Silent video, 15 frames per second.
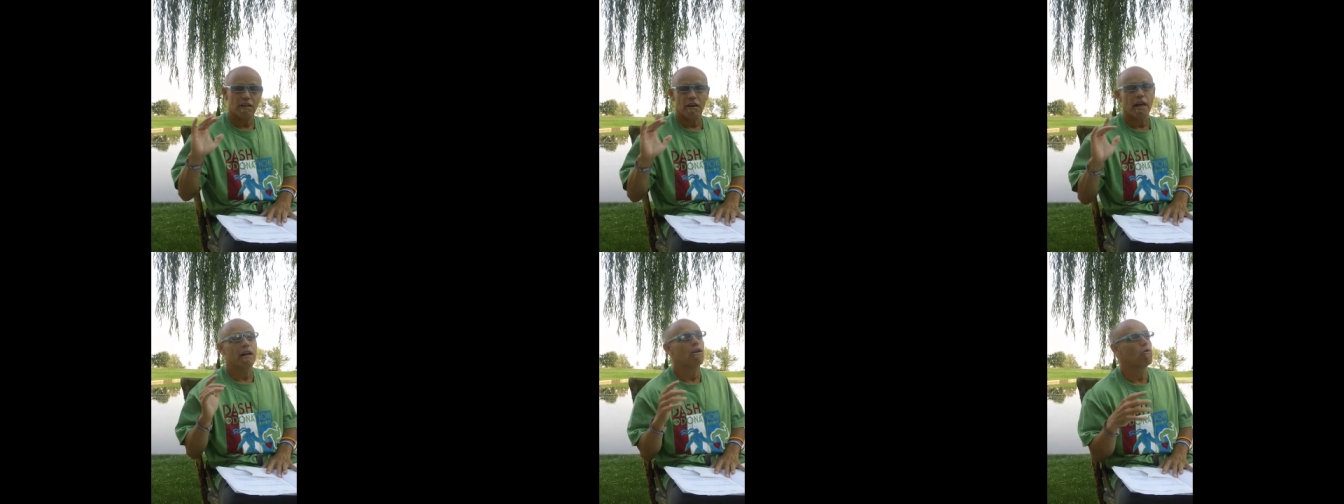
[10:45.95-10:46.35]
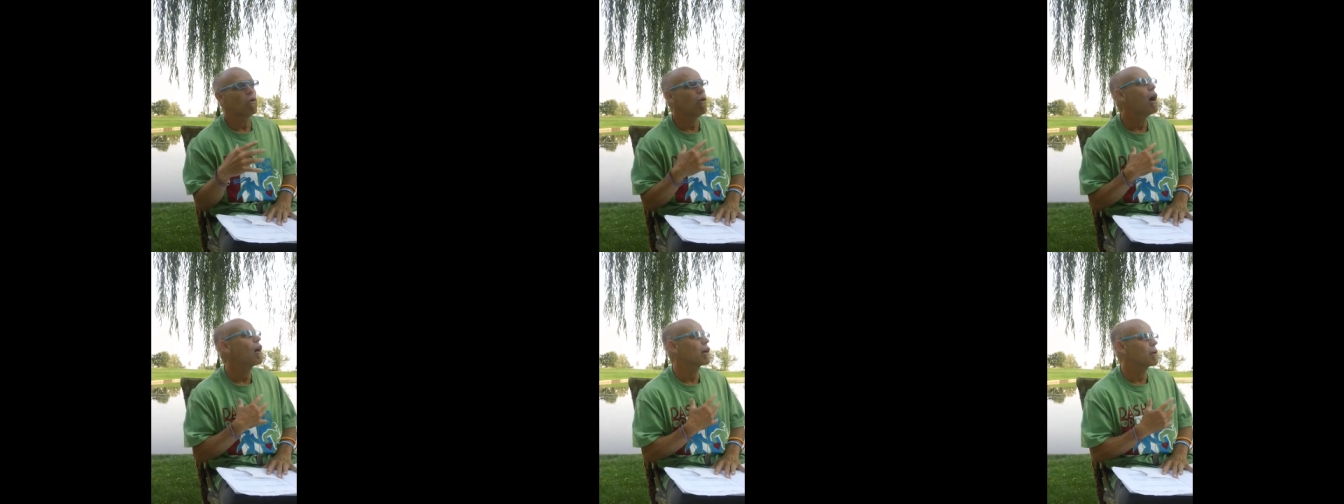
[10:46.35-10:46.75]
like, oh,
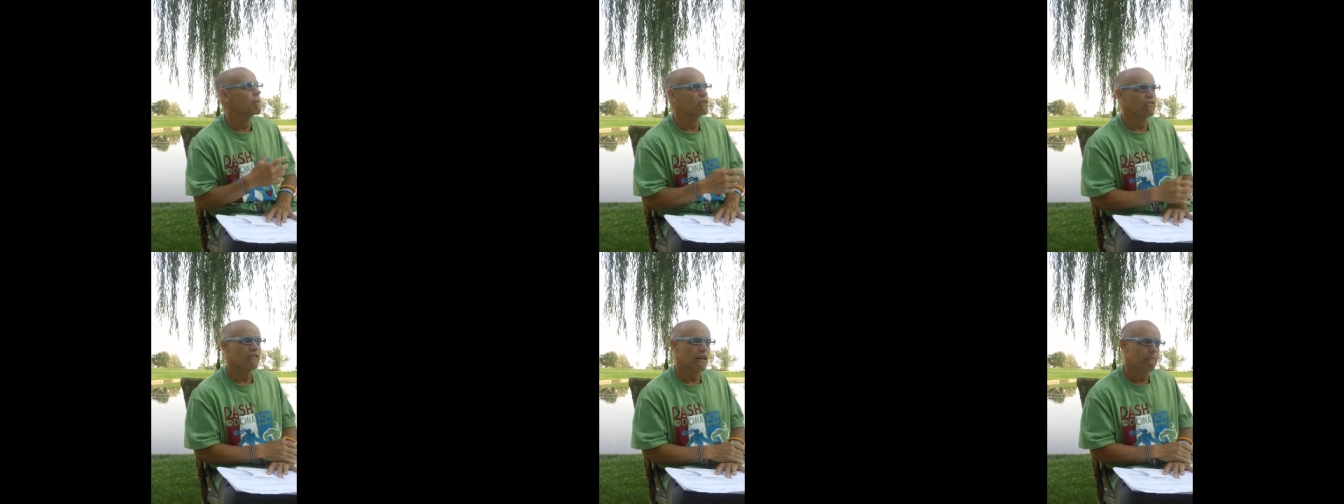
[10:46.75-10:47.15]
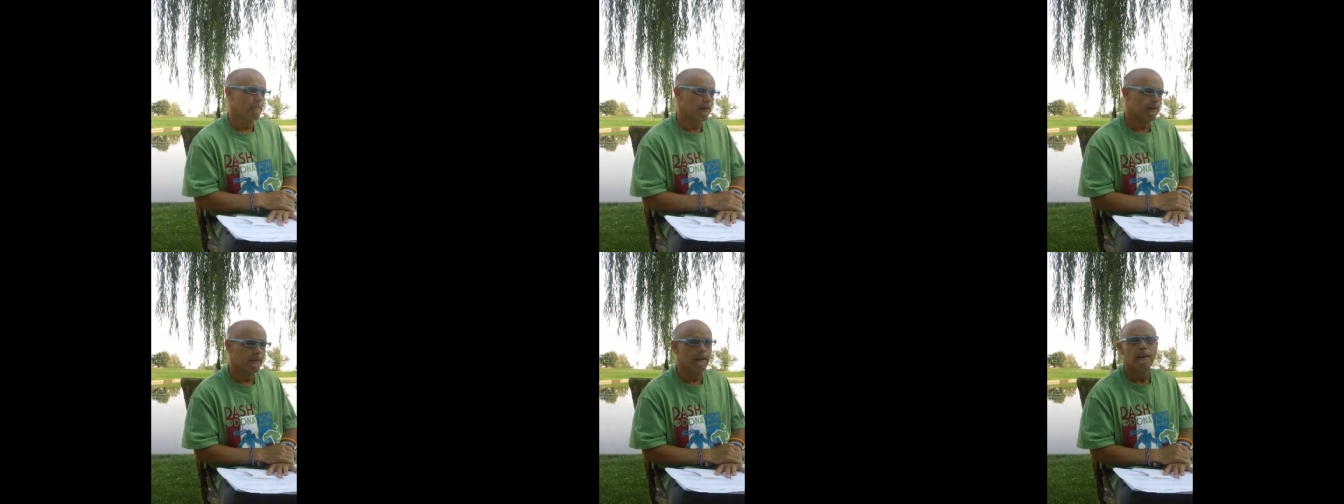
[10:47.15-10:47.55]
well, how come you
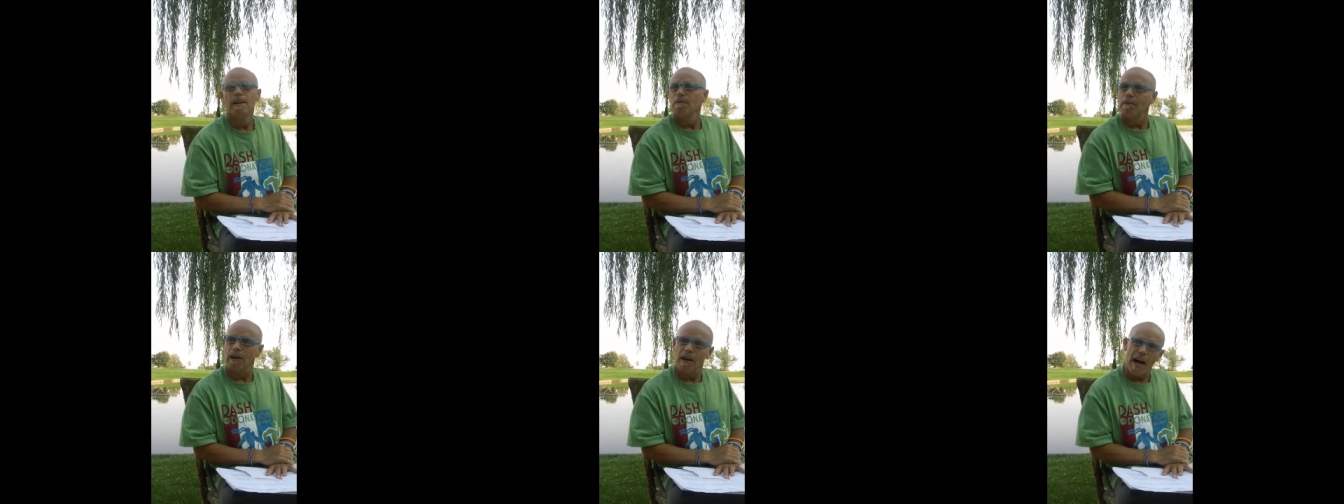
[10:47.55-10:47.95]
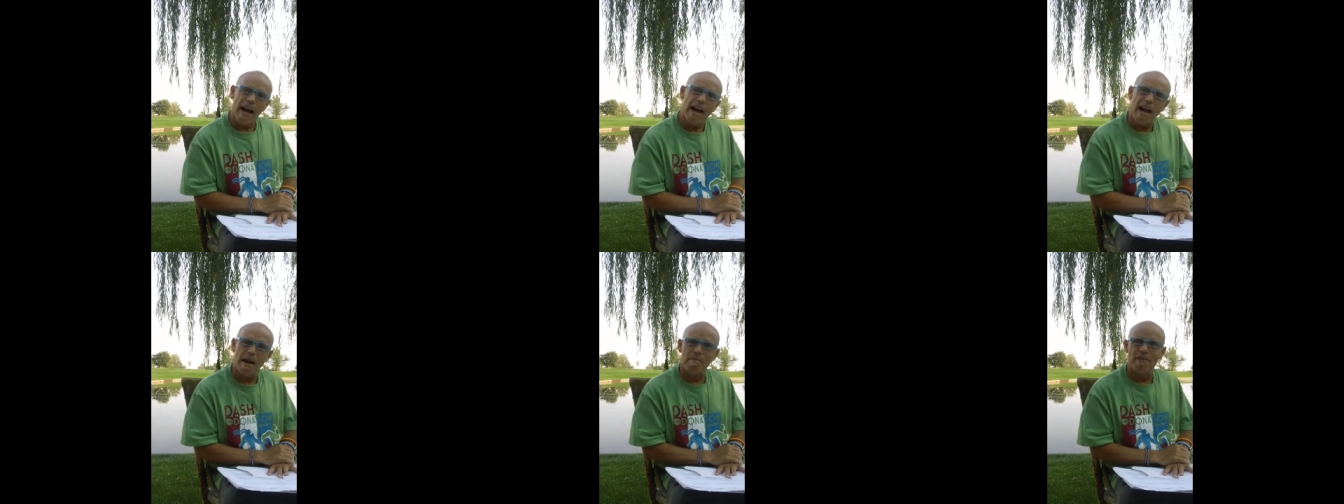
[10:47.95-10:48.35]
slept with her? Well,
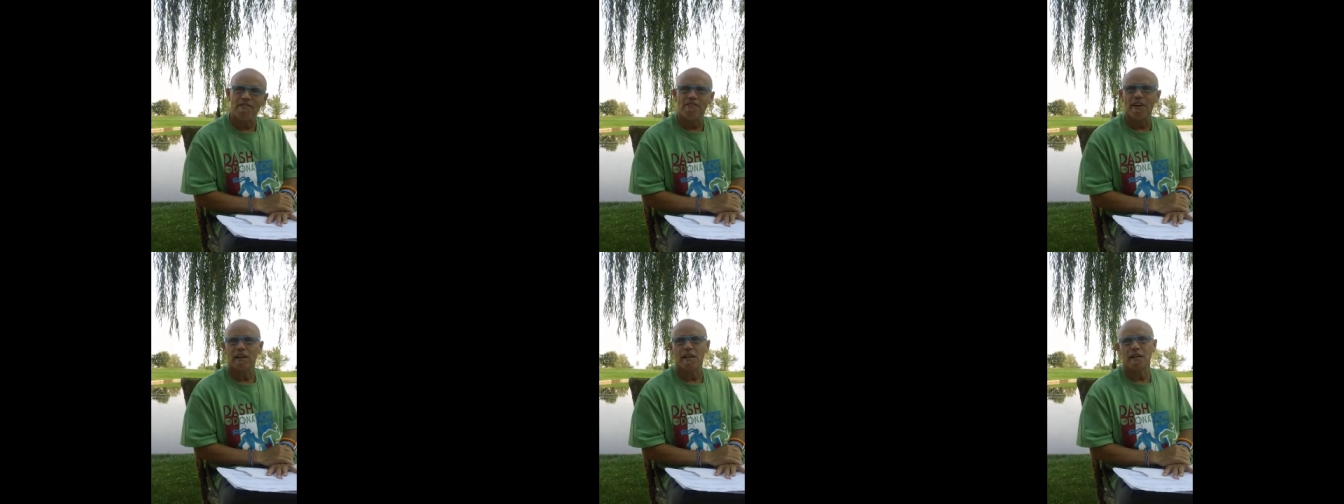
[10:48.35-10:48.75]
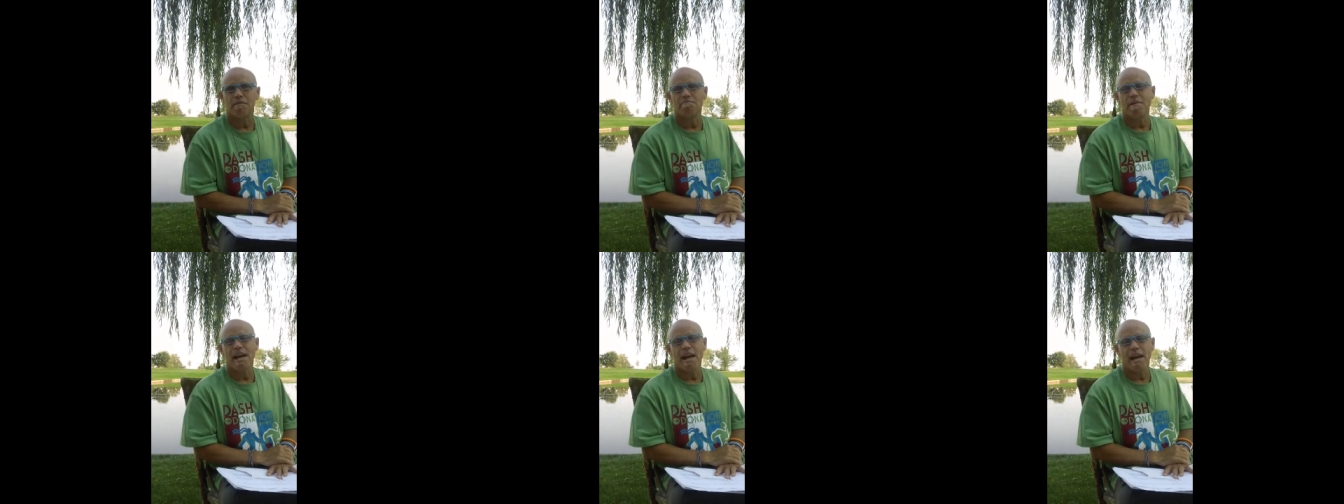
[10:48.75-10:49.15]
I am a
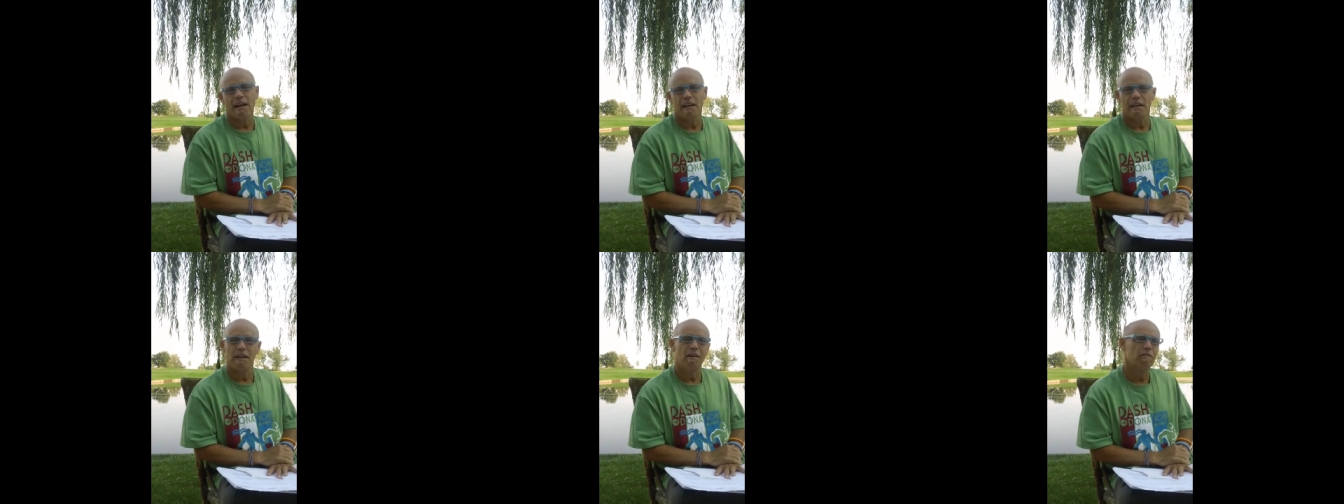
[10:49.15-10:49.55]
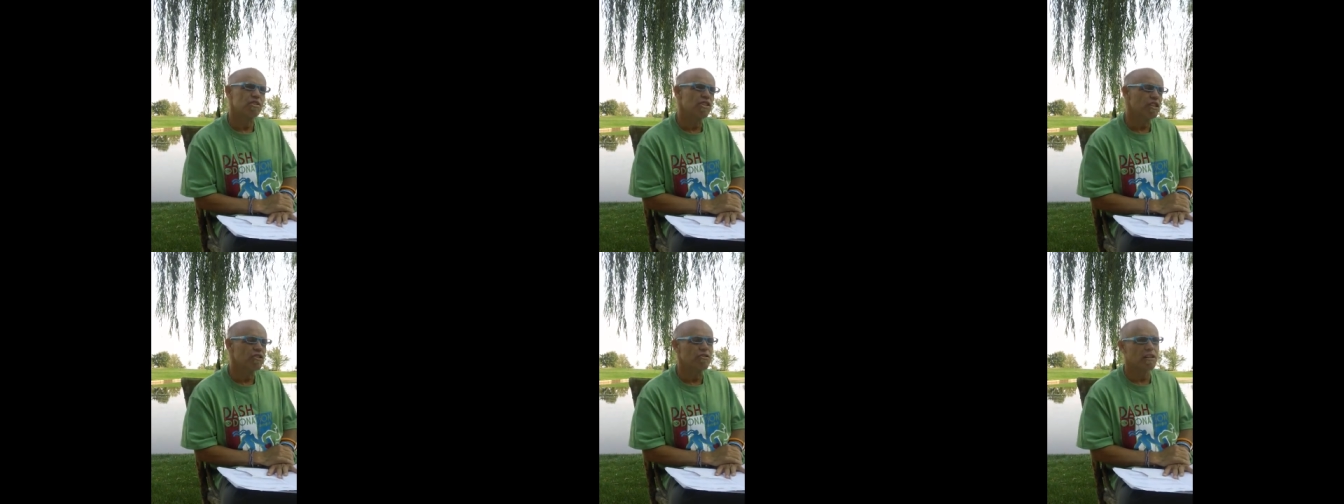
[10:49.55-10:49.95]
fucking man, and, you
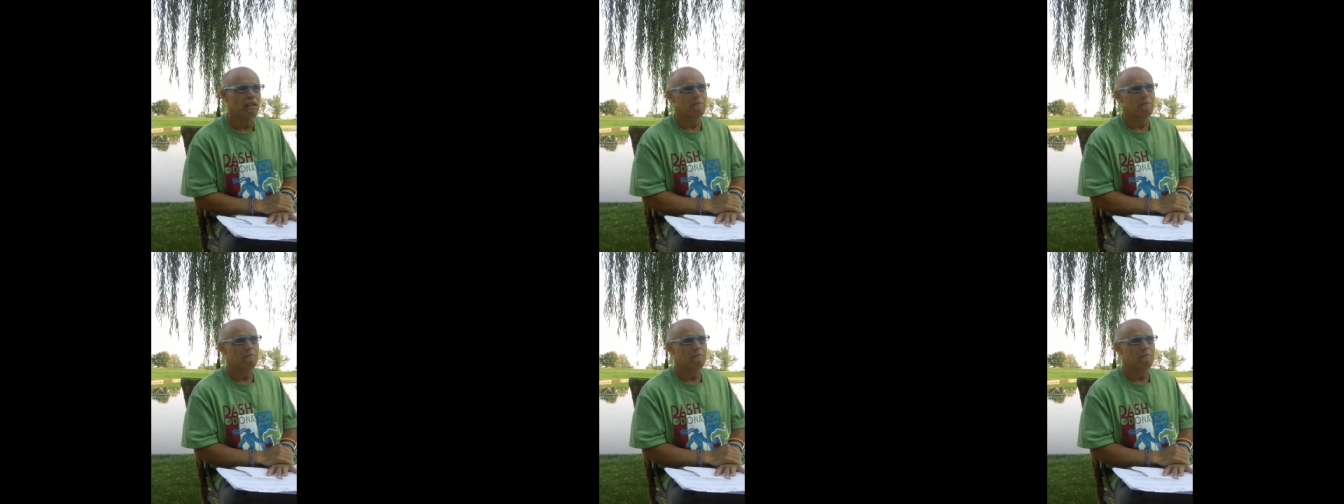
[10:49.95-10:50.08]
know, she tricked